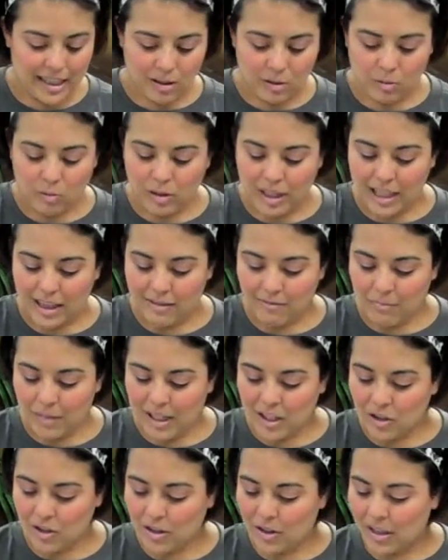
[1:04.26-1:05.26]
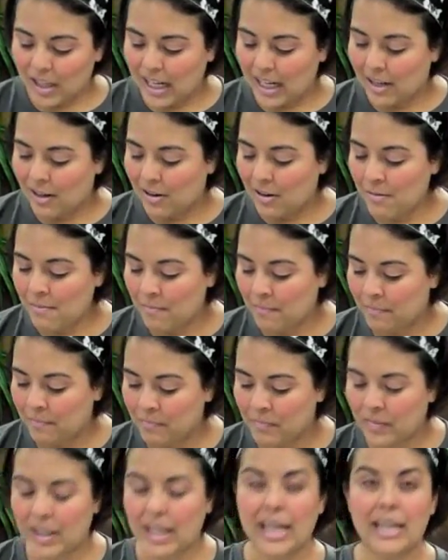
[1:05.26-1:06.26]
the width of my shirt here
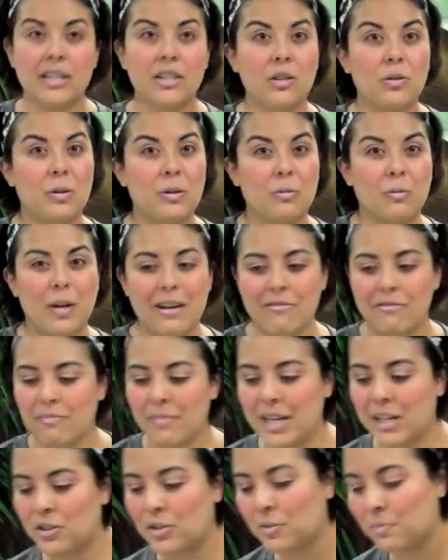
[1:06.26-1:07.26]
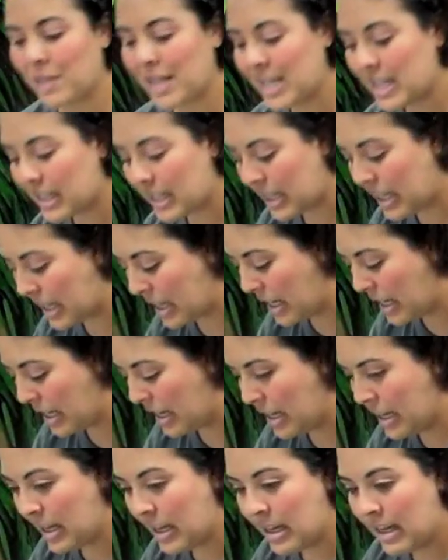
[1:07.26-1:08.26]
and do a rough measurement
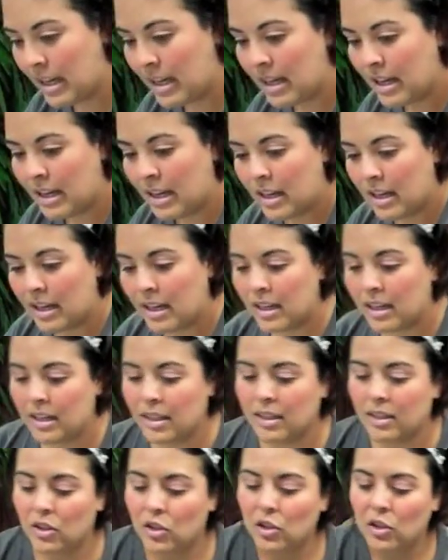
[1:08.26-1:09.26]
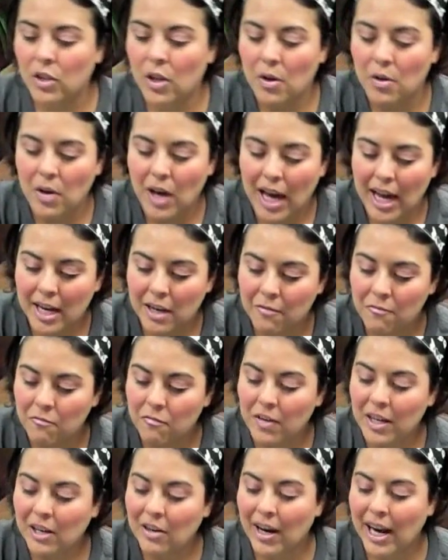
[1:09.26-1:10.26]
so I can
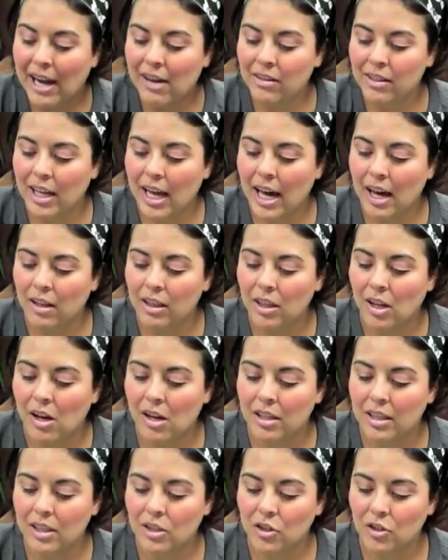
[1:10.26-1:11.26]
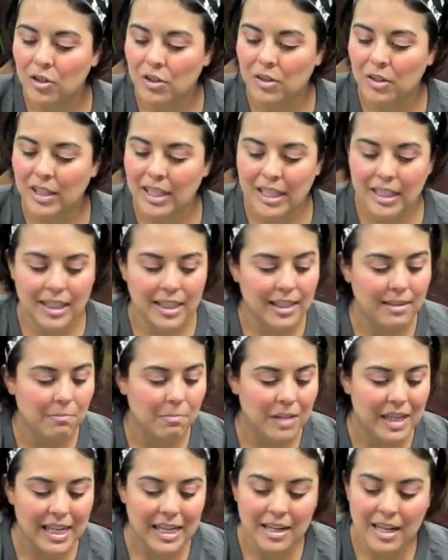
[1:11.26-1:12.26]
figure out how long the shirt needs to
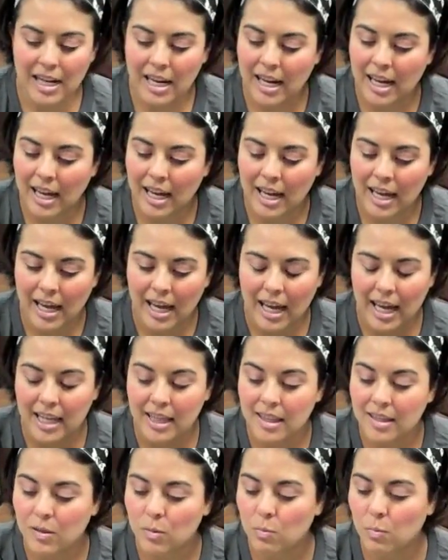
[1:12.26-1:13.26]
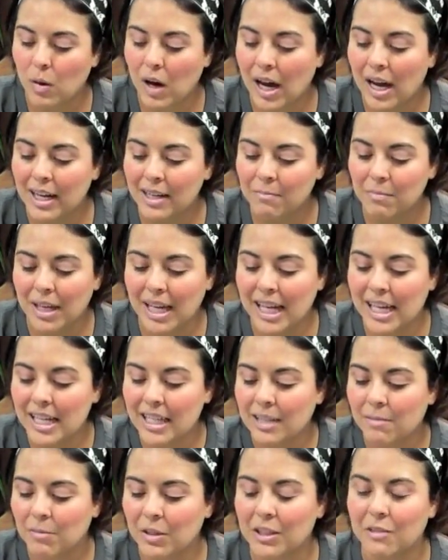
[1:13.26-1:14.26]
be. And this bottom
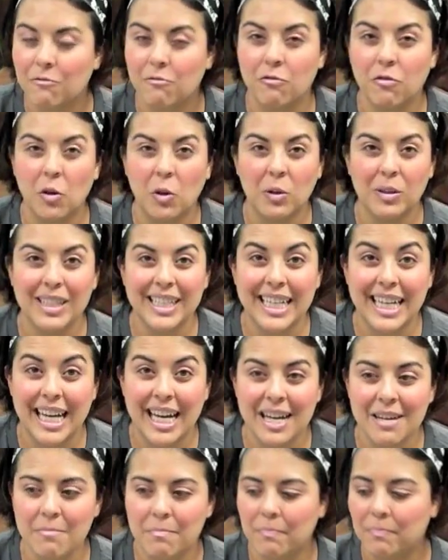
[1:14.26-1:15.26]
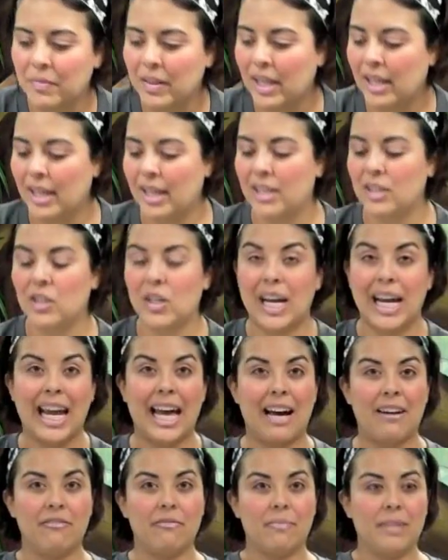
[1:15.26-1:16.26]
edge, I'm going to fold it up so I
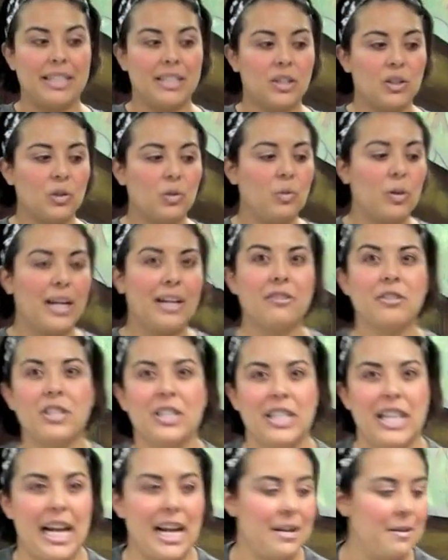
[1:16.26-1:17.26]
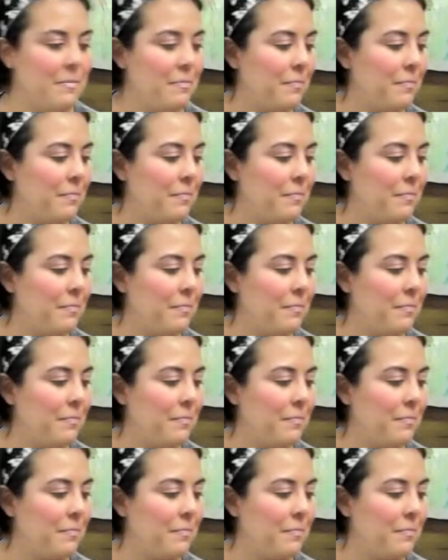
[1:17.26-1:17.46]
have my square shape.